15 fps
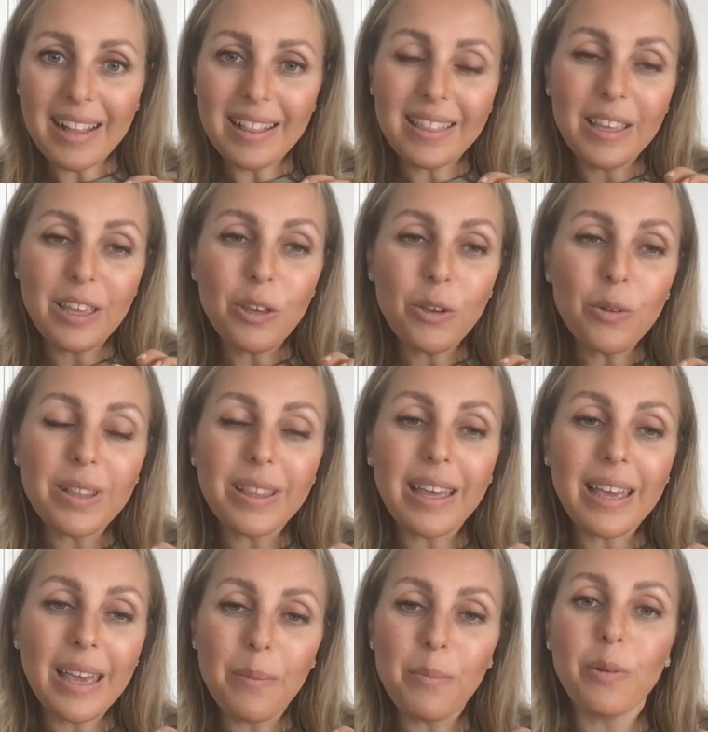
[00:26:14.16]
the Yud, the
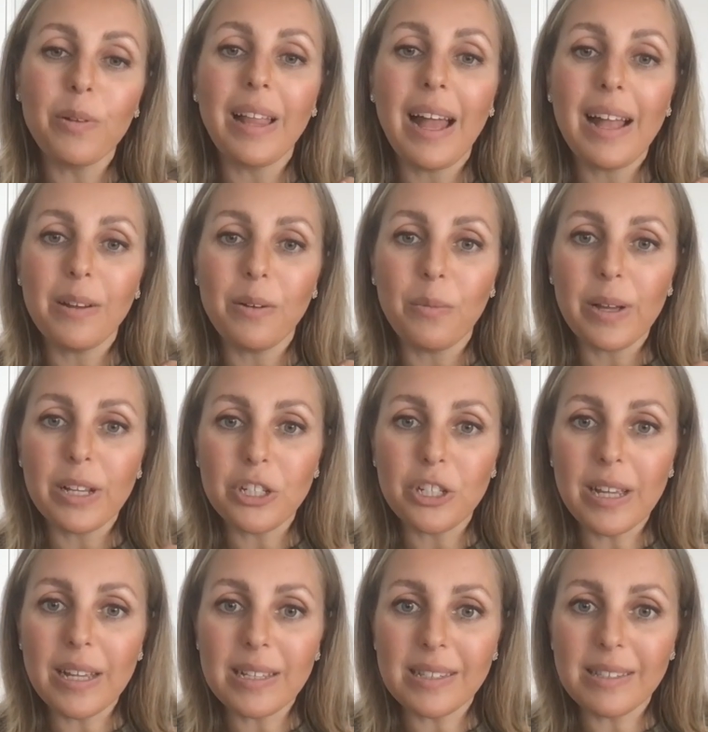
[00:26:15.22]
Hebrew letter,
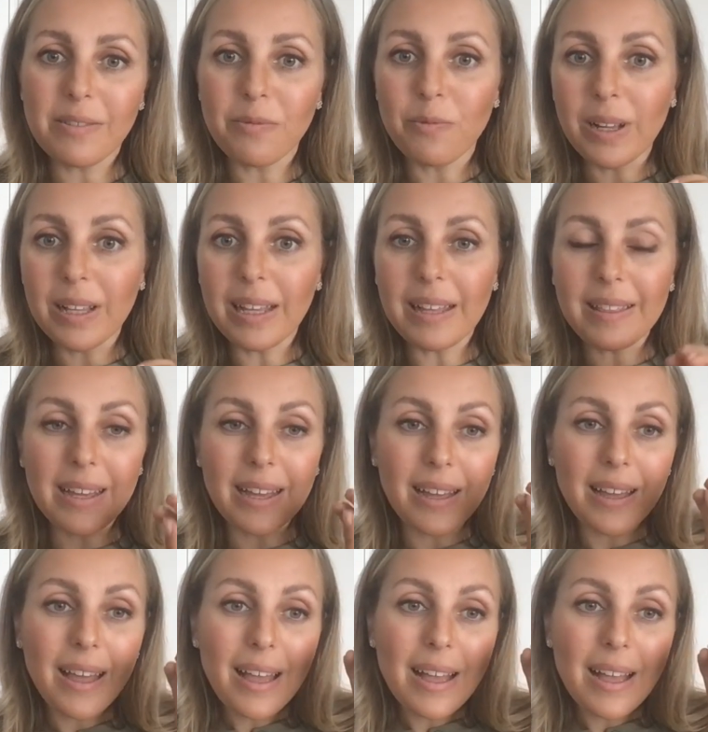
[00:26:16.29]
which is really the